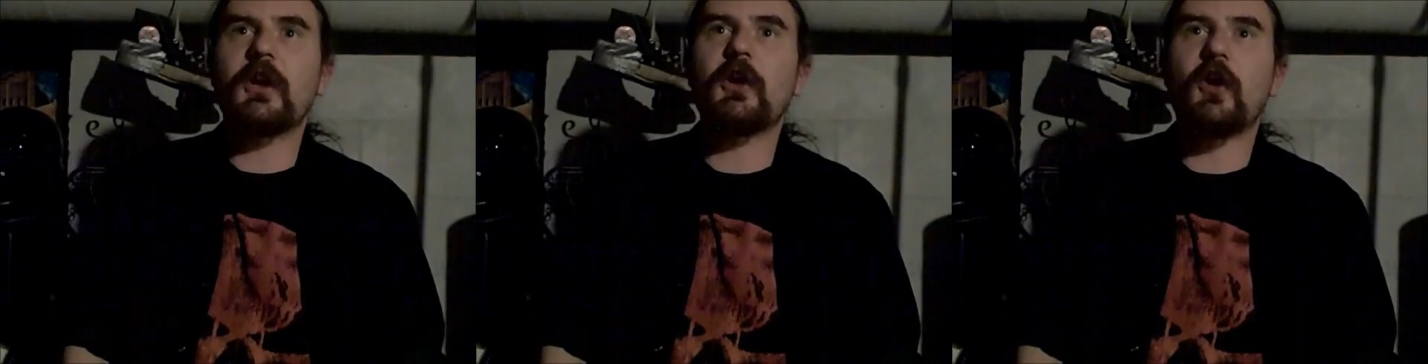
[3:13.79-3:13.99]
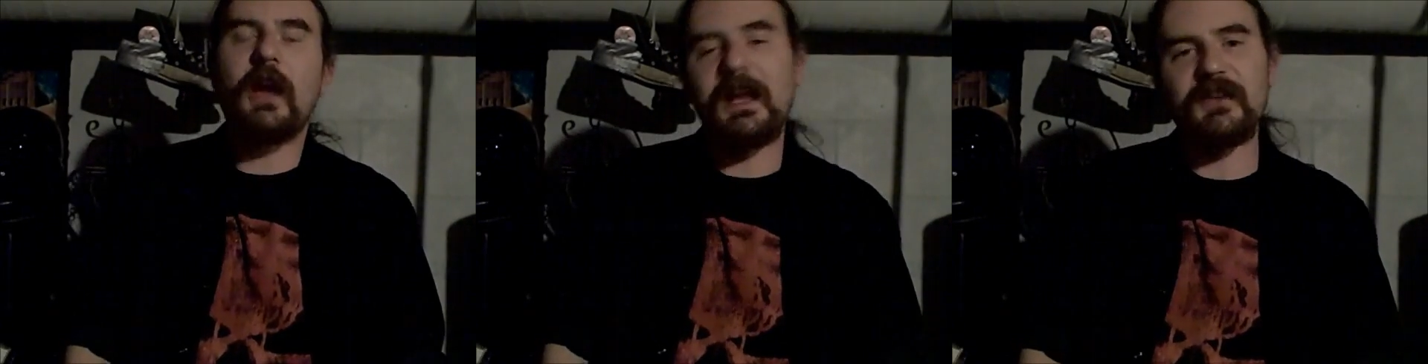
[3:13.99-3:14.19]

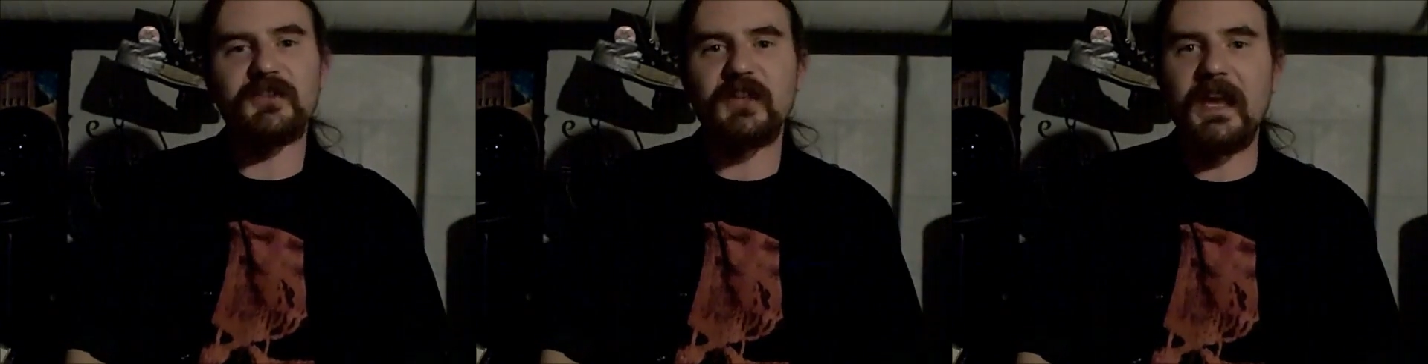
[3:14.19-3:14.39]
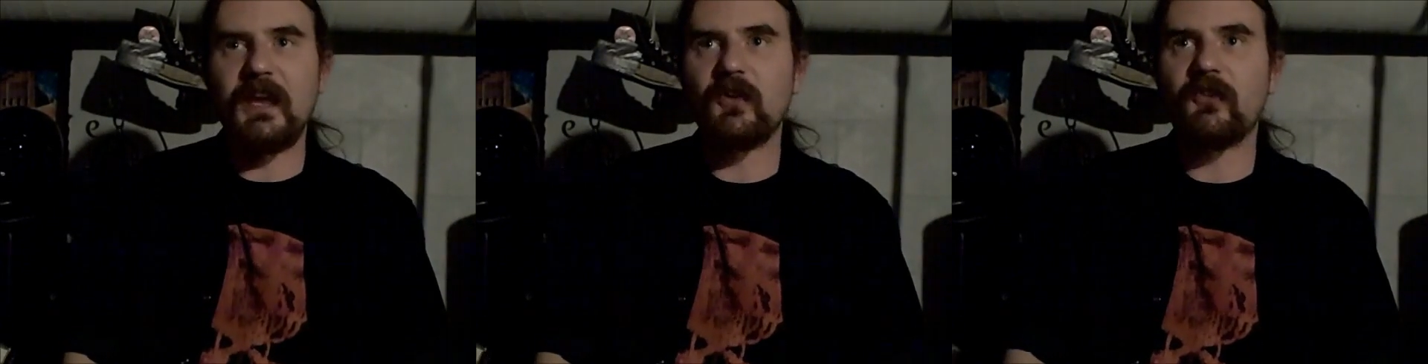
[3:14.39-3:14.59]
in your
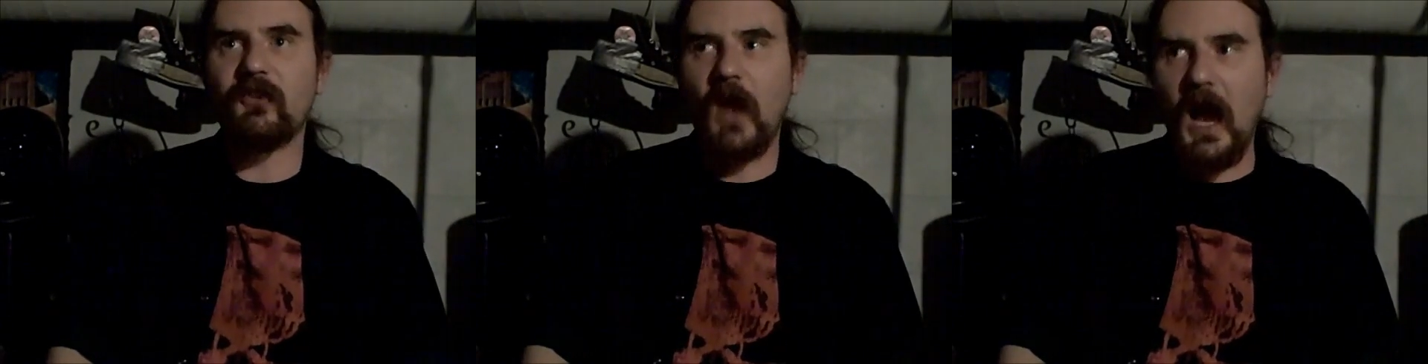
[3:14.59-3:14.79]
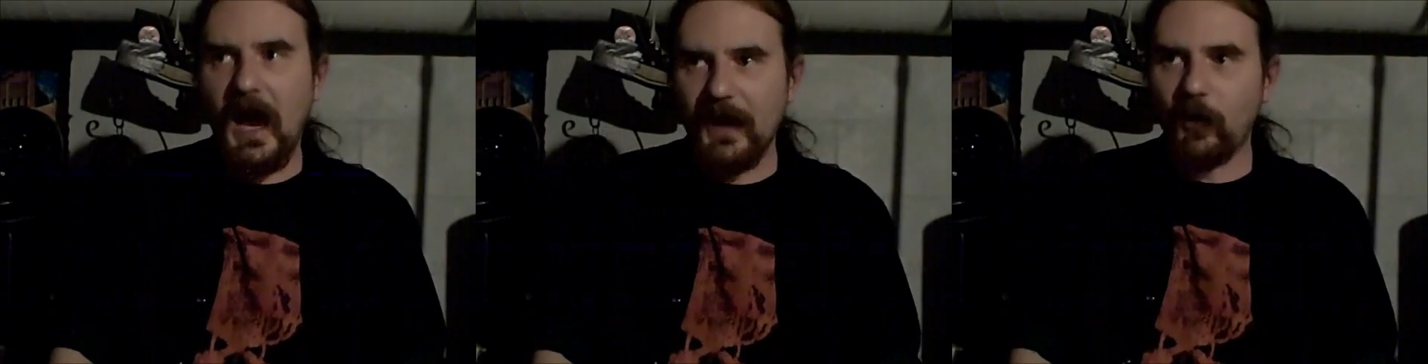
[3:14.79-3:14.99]
head
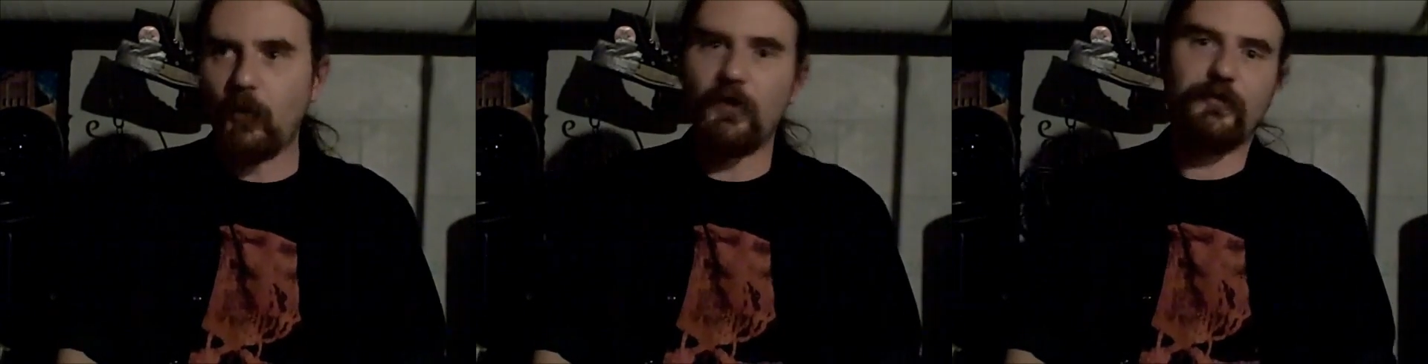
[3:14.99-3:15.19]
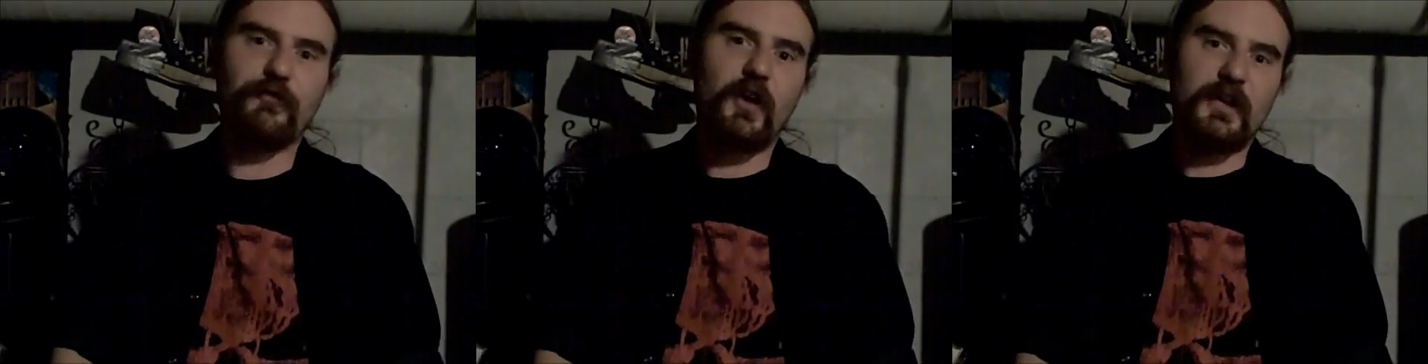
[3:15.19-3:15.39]
says, I
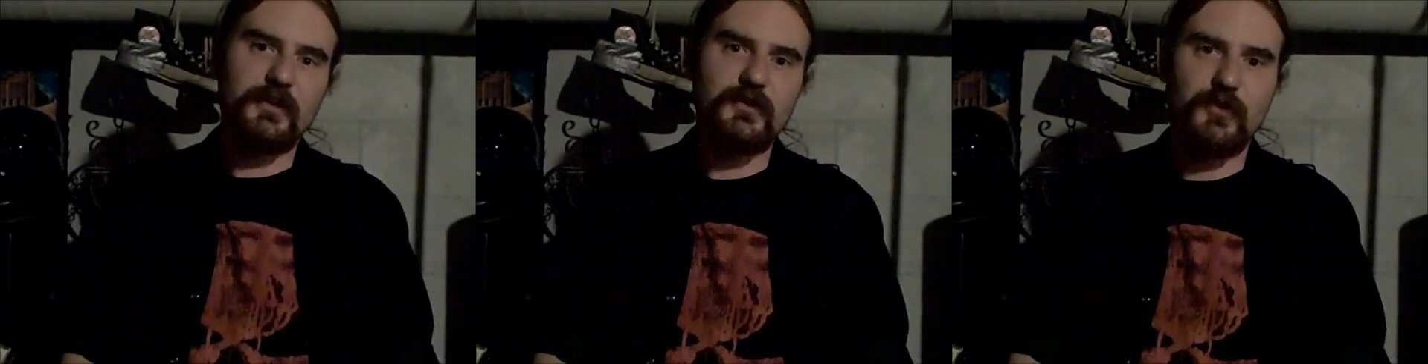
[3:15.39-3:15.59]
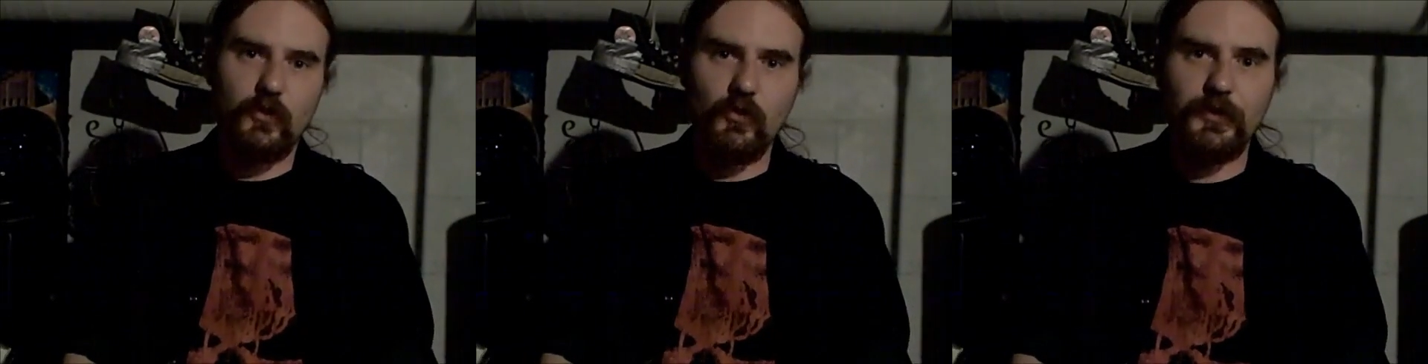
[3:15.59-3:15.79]
don't want to
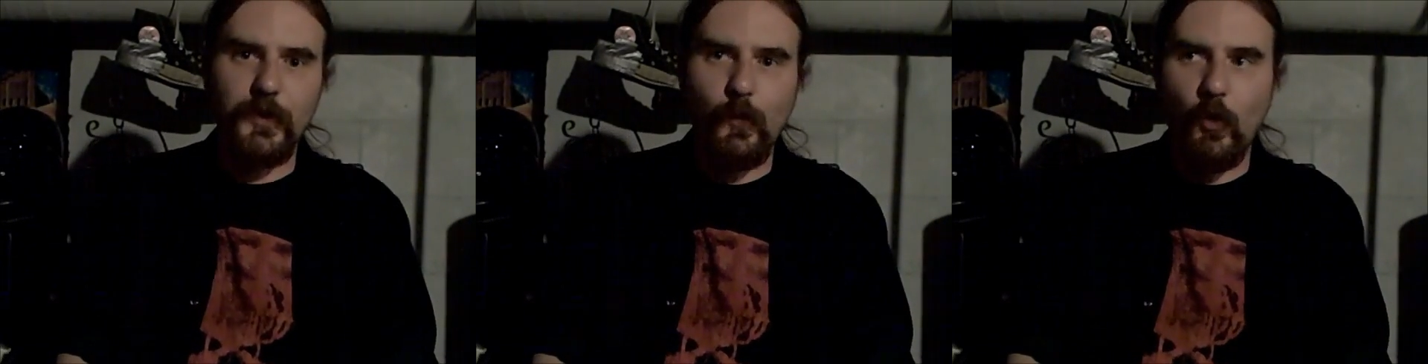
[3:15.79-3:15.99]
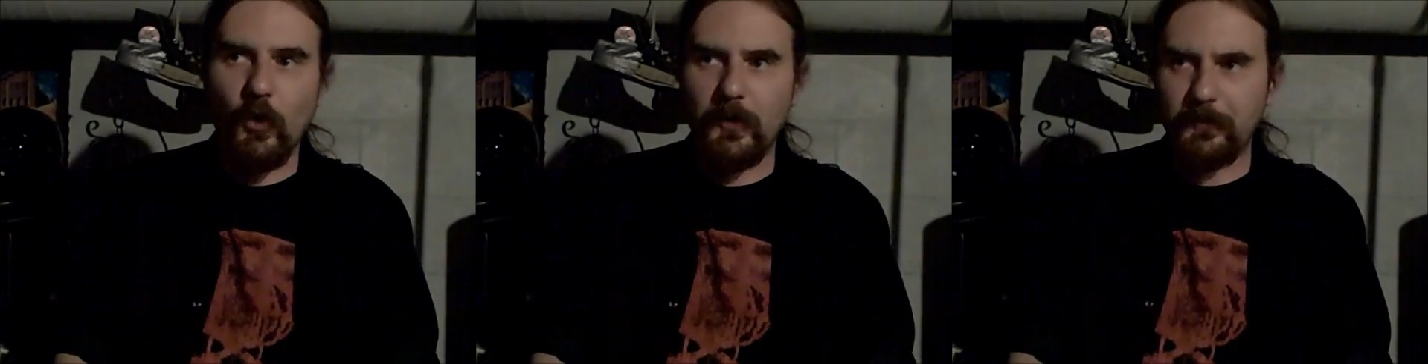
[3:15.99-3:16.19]
fuck this girl
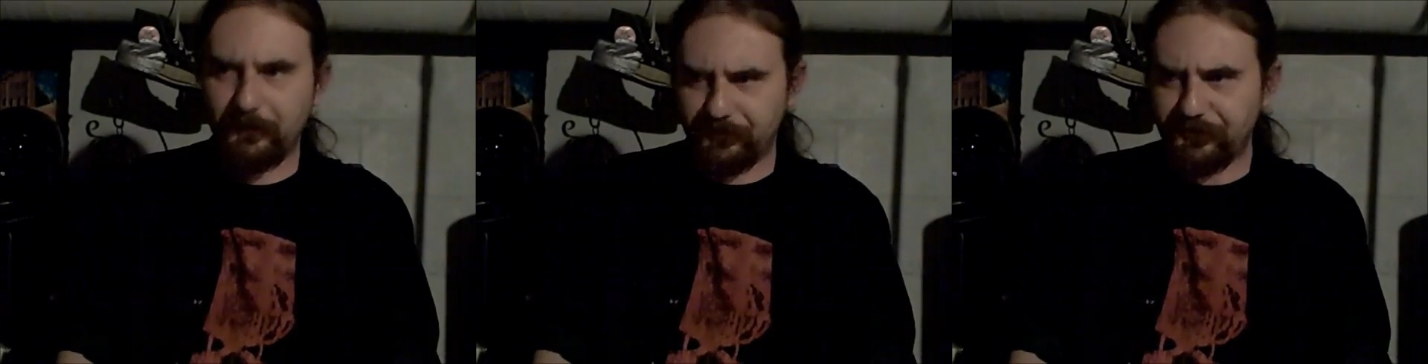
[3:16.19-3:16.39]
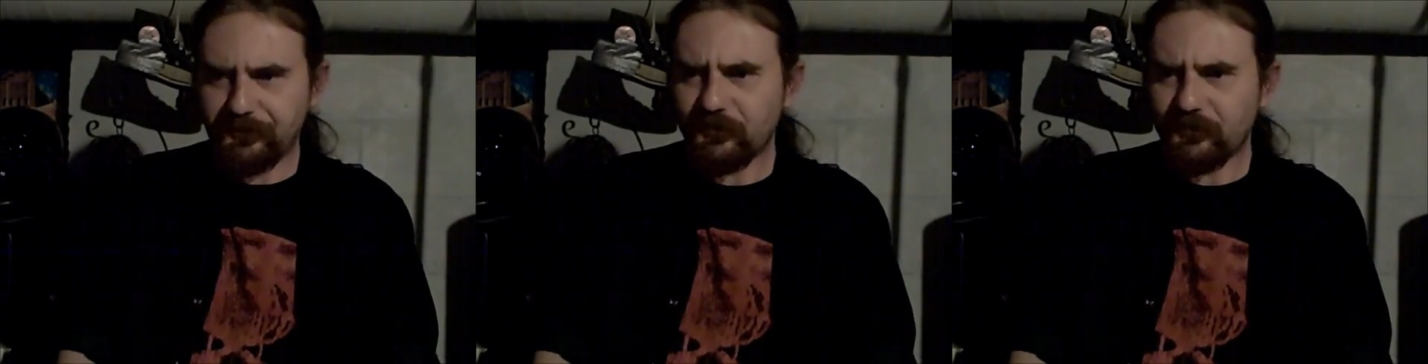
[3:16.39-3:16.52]
anymore.